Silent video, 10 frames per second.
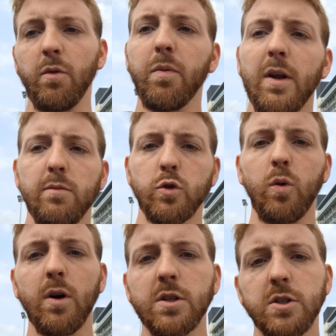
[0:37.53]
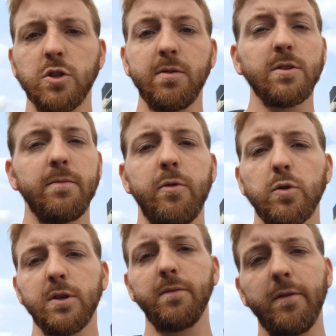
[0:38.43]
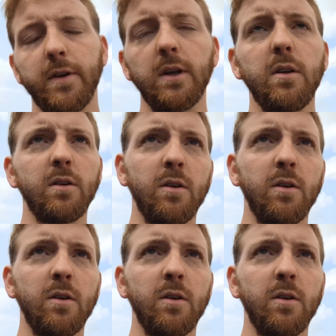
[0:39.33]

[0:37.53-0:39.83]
we've played them twice in 2014-15,